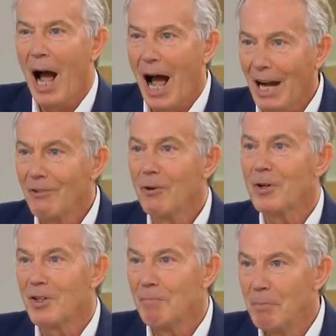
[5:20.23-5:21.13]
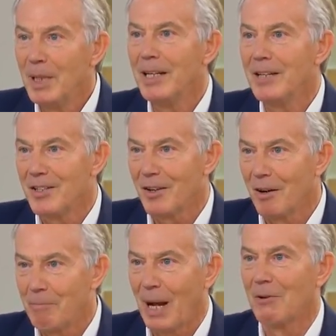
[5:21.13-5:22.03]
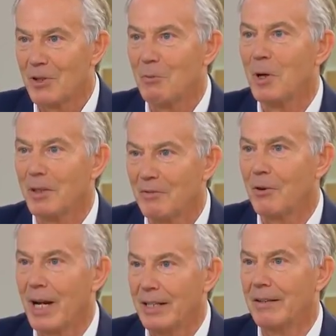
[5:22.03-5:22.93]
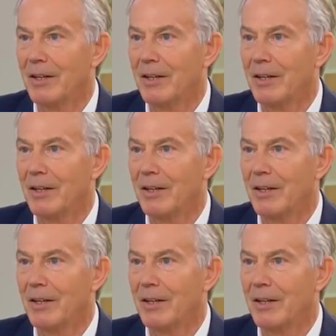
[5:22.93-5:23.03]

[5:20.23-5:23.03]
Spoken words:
hundreds of billions of pounds worth of trade